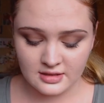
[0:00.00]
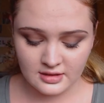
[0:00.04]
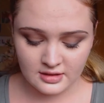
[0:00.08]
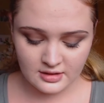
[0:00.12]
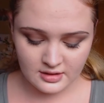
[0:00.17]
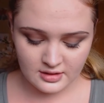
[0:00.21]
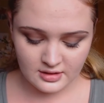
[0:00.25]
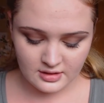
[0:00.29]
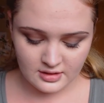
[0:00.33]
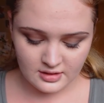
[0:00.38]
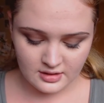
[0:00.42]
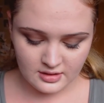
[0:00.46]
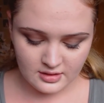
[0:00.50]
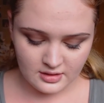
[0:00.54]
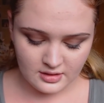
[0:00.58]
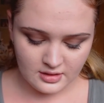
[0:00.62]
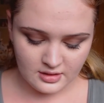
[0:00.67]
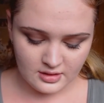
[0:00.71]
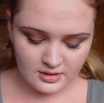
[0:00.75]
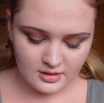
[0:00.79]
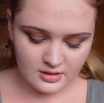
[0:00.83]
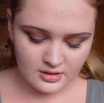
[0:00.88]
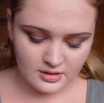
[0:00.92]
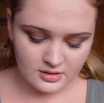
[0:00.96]

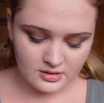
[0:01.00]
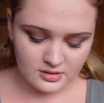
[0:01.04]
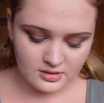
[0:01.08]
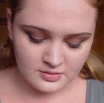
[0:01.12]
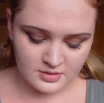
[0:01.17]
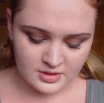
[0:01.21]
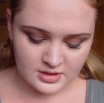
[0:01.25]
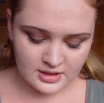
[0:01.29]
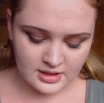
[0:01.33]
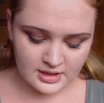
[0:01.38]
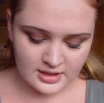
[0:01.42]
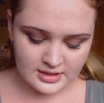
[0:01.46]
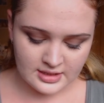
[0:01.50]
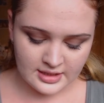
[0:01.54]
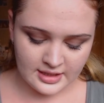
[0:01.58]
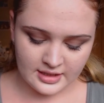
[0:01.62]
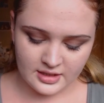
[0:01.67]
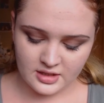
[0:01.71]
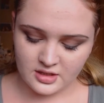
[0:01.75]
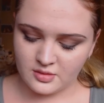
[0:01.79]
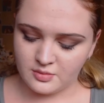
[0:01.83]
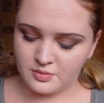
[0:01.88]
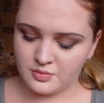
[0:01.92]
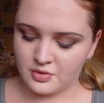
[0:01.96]
So I'm just going to
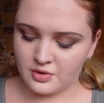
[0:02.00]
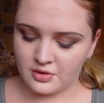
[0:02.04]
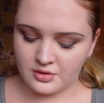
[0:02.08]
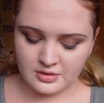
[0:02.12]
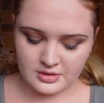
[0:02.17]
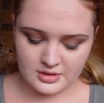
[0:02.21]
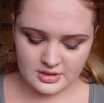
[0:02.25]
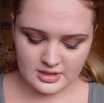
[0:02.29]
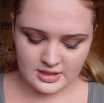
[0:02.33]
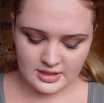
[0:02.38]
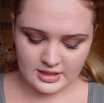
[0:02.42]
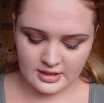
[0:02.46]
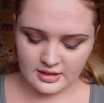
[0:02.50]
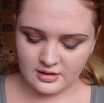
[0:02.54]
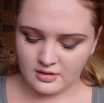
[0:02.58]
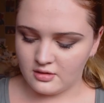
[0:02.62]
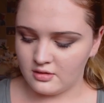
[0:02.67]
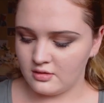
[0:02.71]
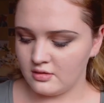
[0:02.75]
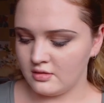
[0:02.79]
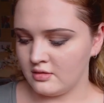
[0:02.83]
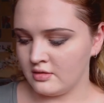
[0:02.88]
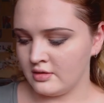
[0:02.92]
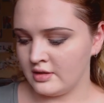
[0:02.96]
take the bronzer
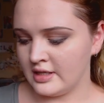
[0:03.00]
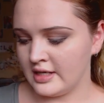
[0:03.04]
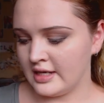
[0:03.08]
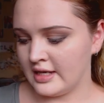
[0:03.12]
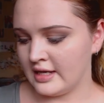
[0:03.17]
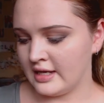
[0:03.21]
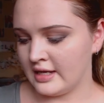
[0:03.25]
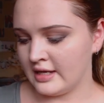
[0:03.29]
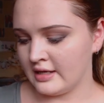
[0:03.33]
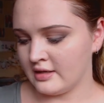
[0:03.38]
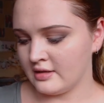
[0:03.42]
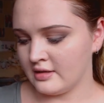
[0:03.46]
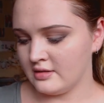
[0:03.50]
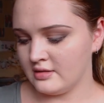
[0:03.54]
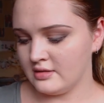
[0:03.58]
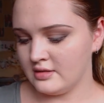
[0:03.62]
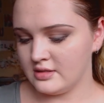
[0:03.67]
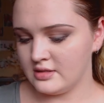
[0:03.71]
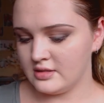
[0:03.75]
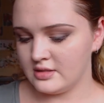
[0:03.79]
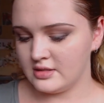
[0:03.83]
on a